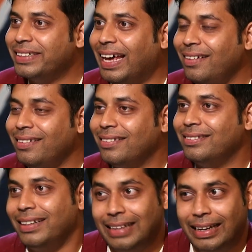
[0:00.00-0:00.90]
talent
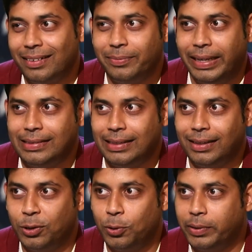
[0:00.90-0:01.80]
that's like very secret?
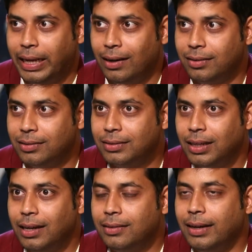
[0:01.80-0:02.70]
You don't tell others,
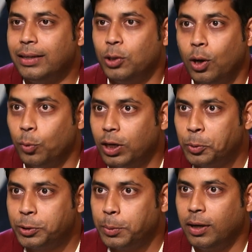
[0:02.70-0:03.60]
like your work
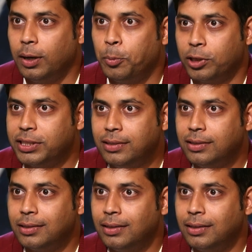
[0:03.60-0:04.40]
process.